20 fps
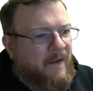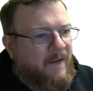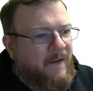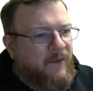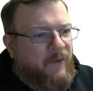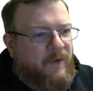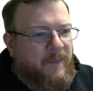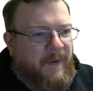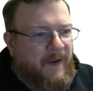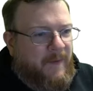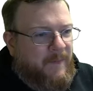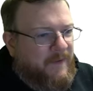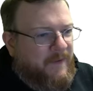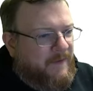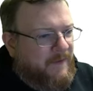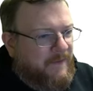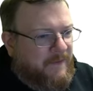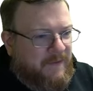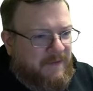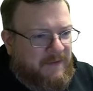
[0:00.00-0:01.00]
three pack
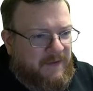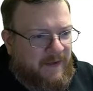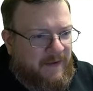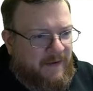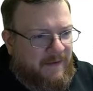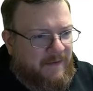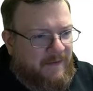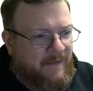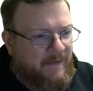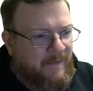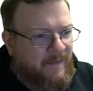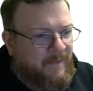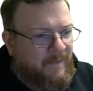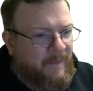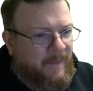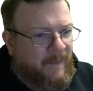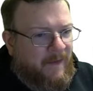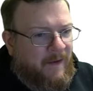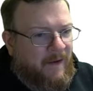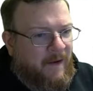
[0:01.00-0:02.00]
blisters are done.
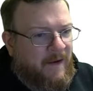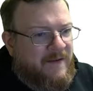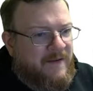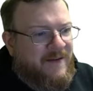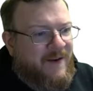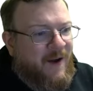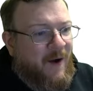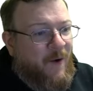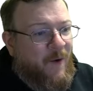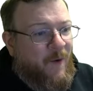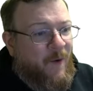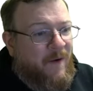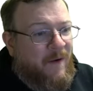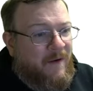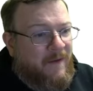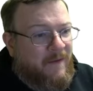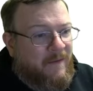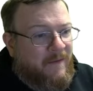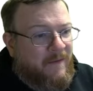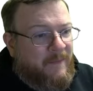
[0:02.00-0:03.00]
Uh, no
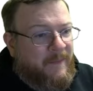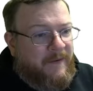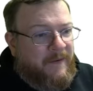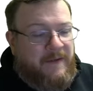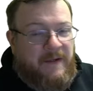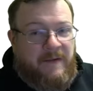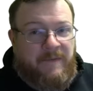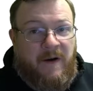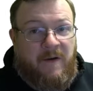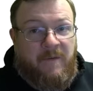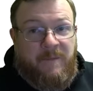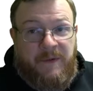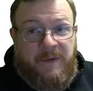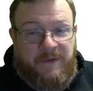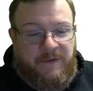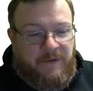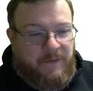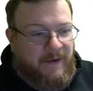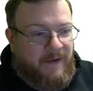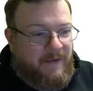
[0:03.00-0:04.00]
Paldea Evolved
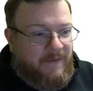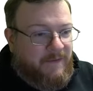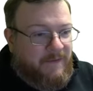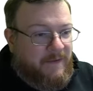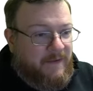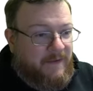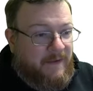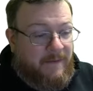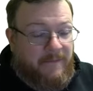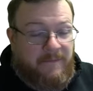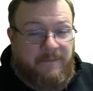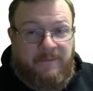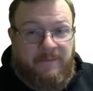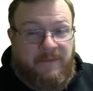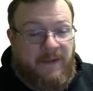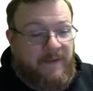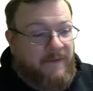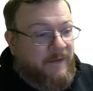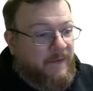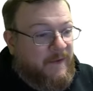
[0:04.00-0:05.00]
booster boxes right now.
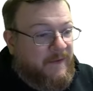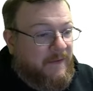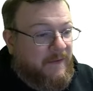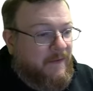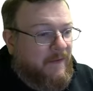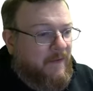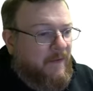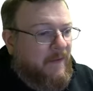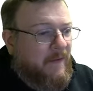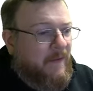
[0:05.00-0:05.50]
That's interesting.